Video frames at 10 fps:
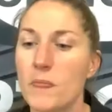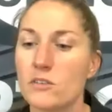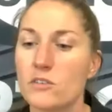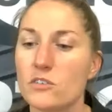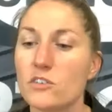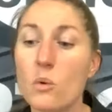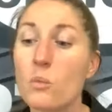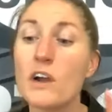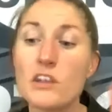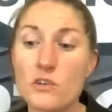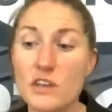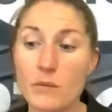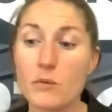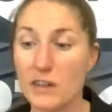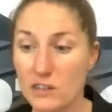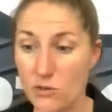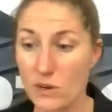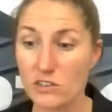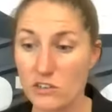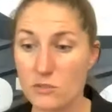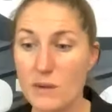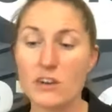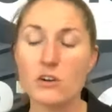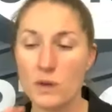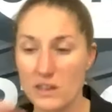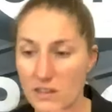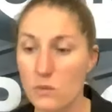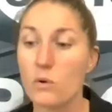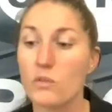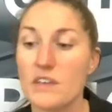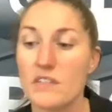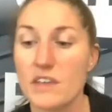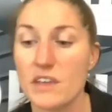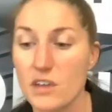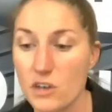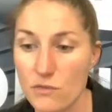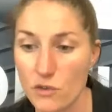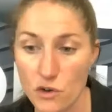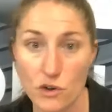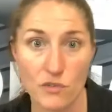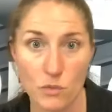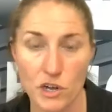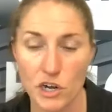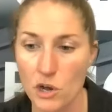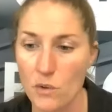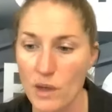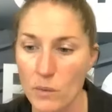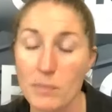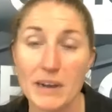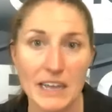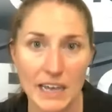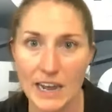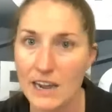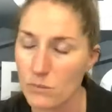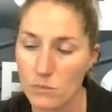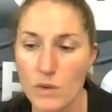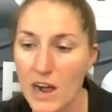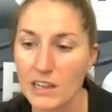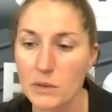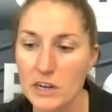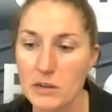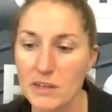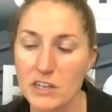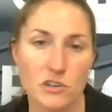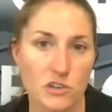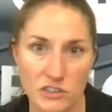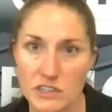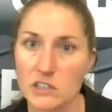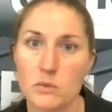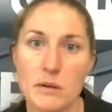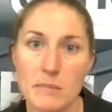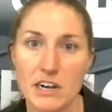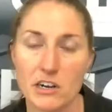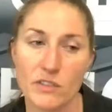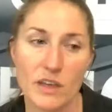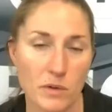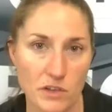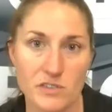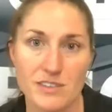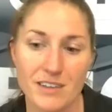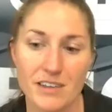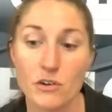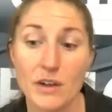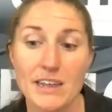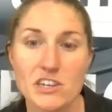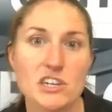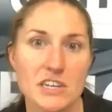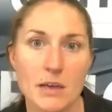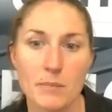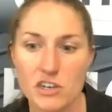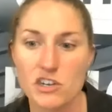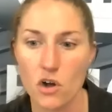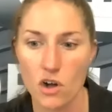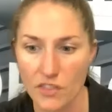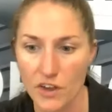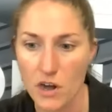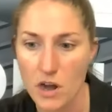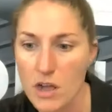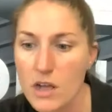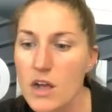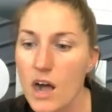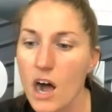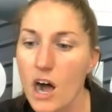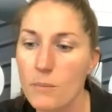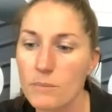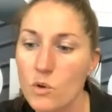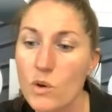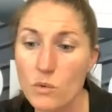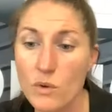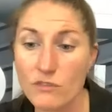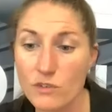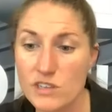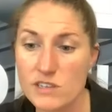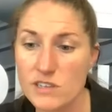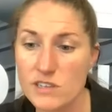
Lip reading: So running your camera back directly to your monitor, right? We'll need the converter if we're going to go that way. But again, I highly recommend you just get the right monitor. That way you're seeing your HD image on there. Quick reference.